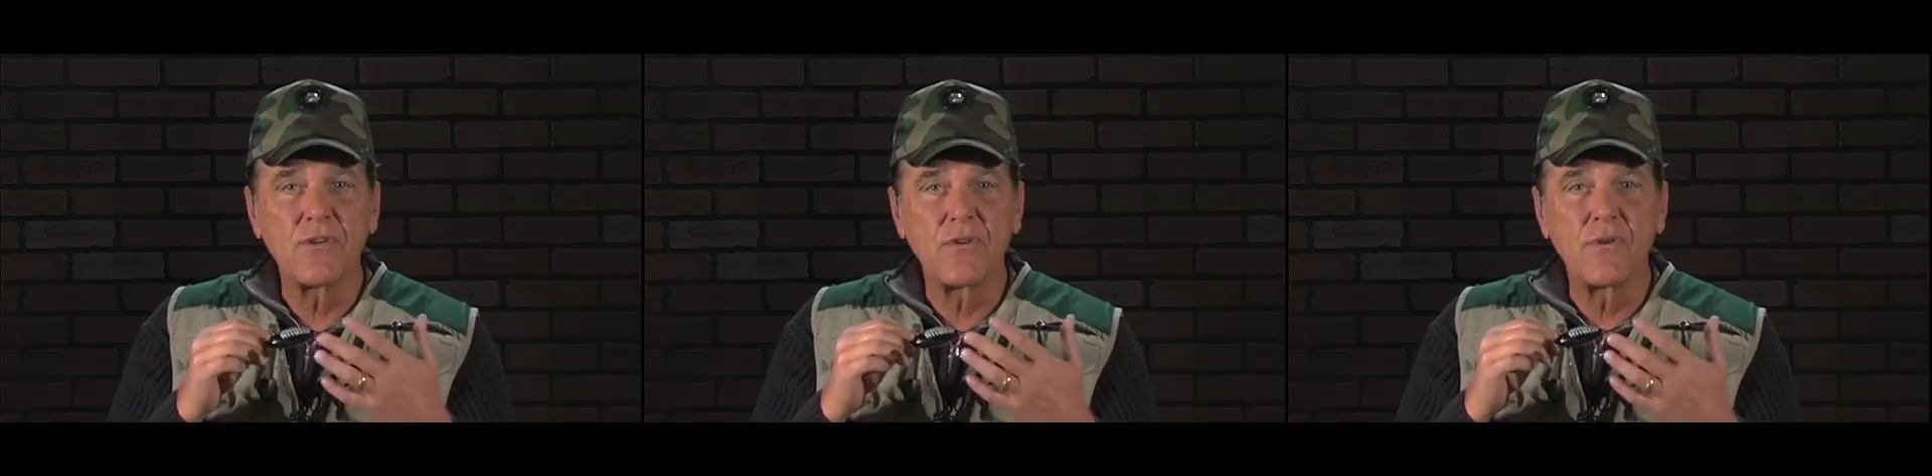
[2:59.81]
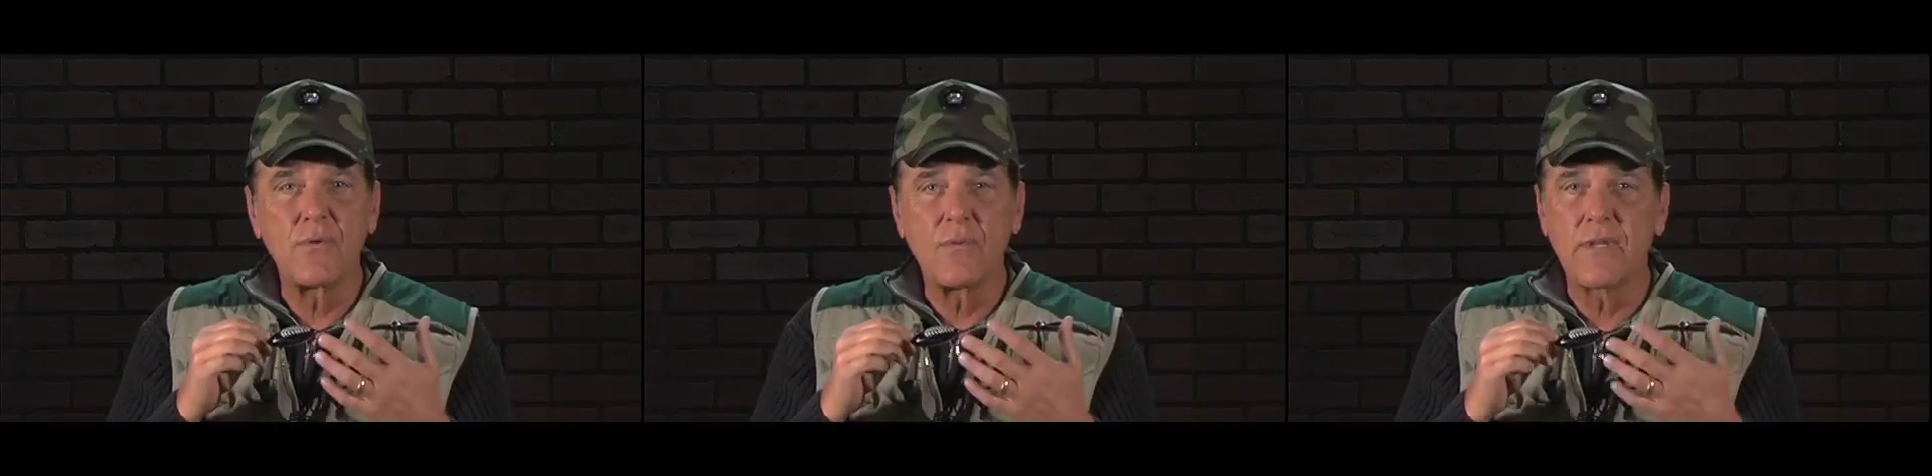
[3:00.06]

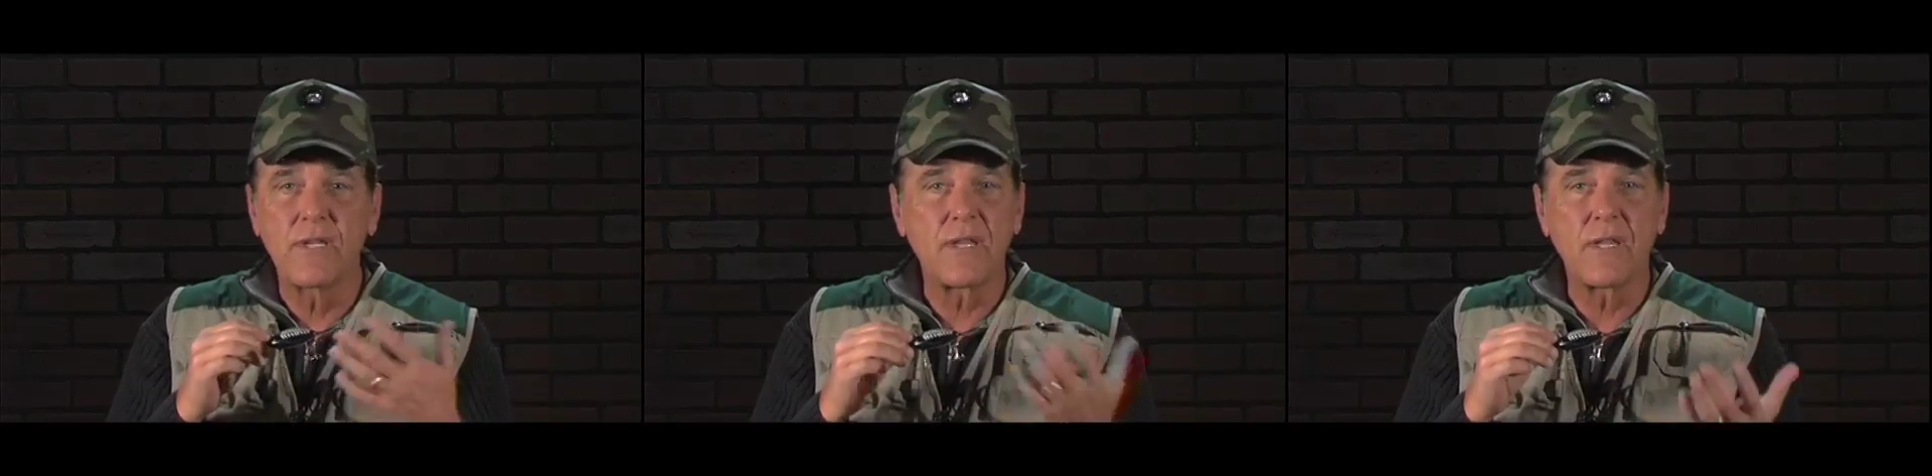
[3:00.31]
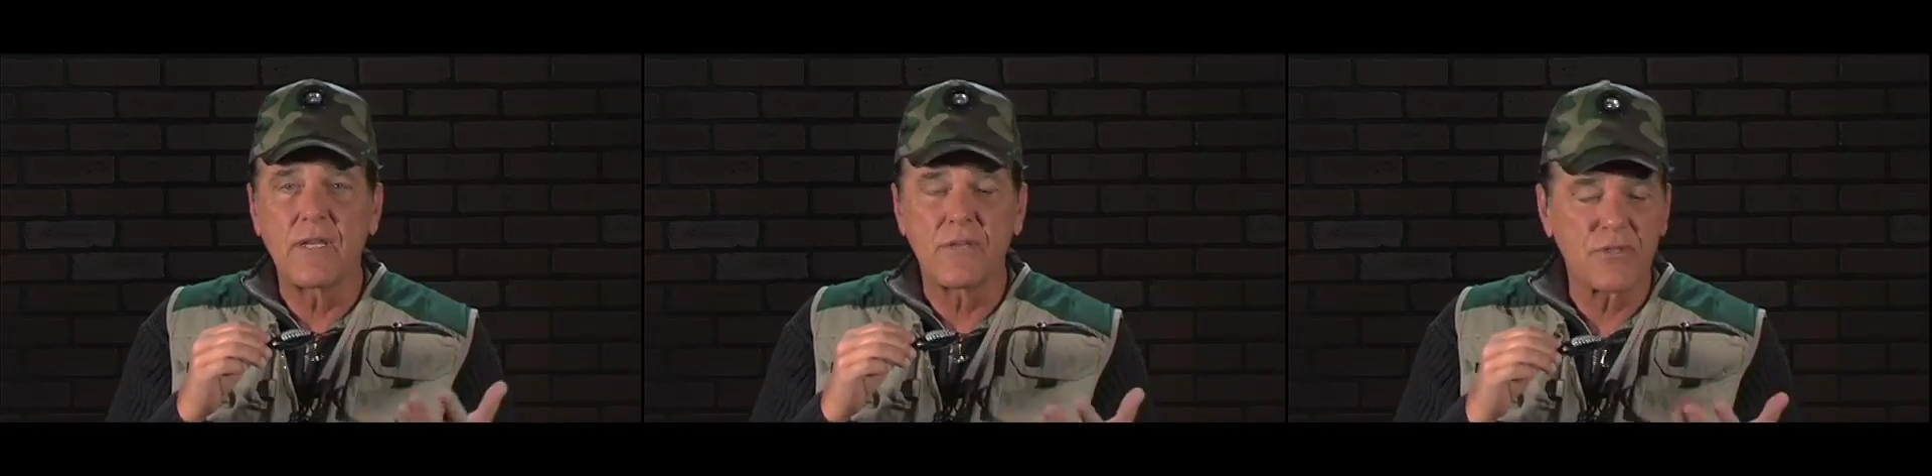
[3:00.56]
do with
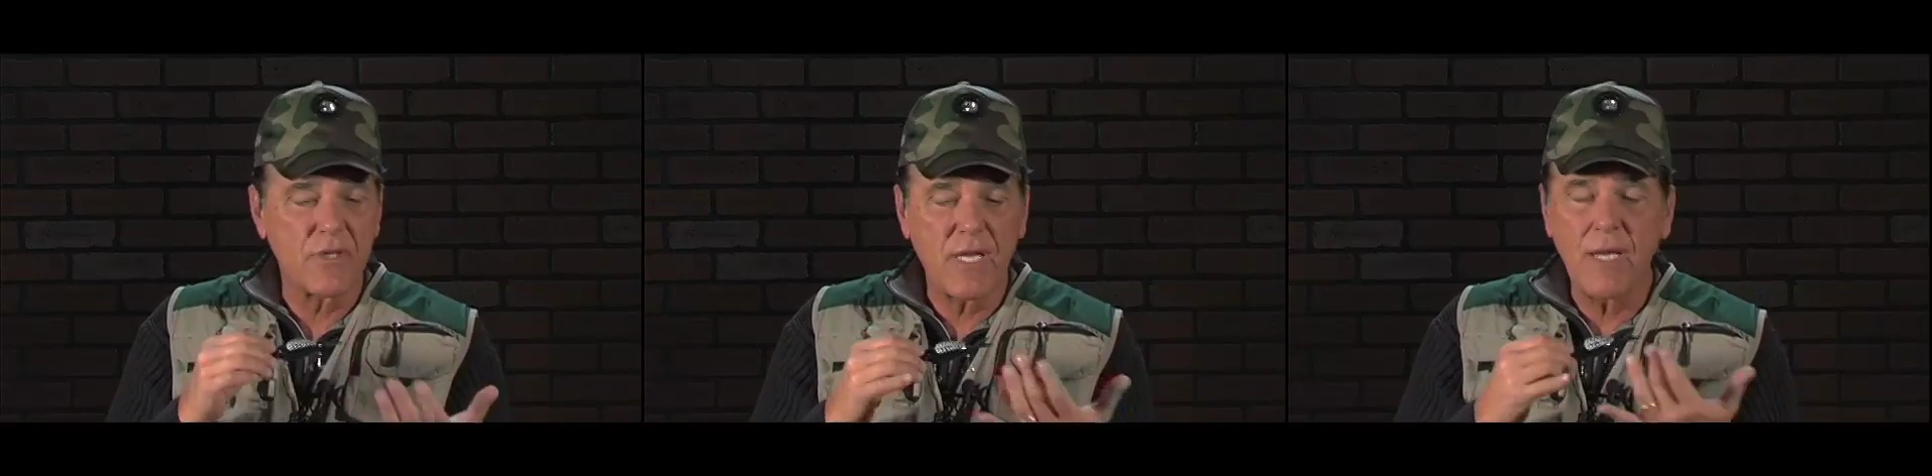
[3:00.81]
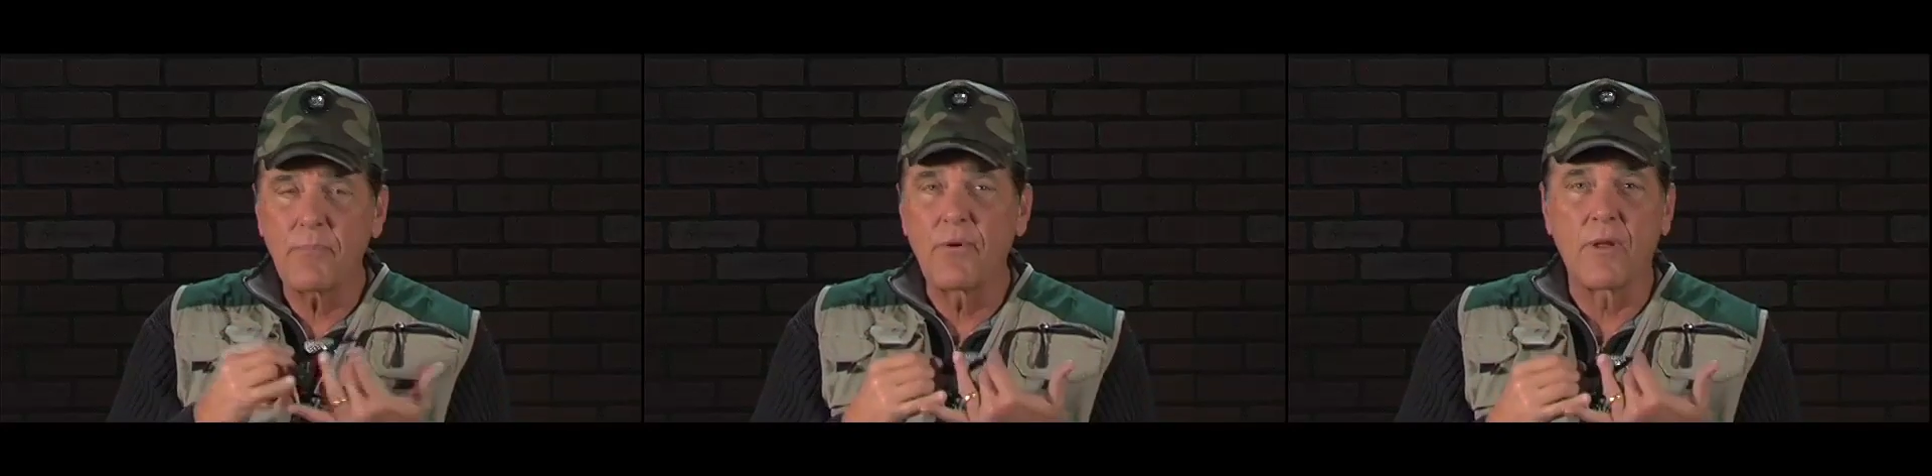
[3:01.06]
anything else. You
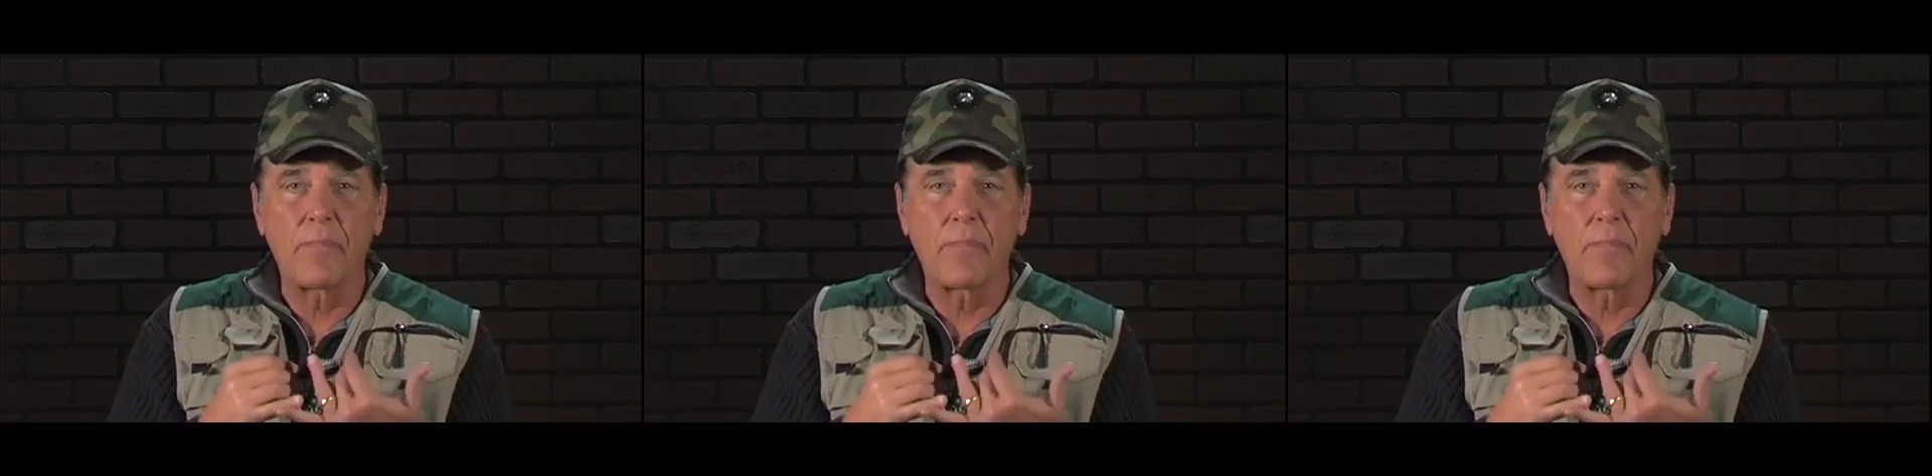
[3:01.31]
can't pull a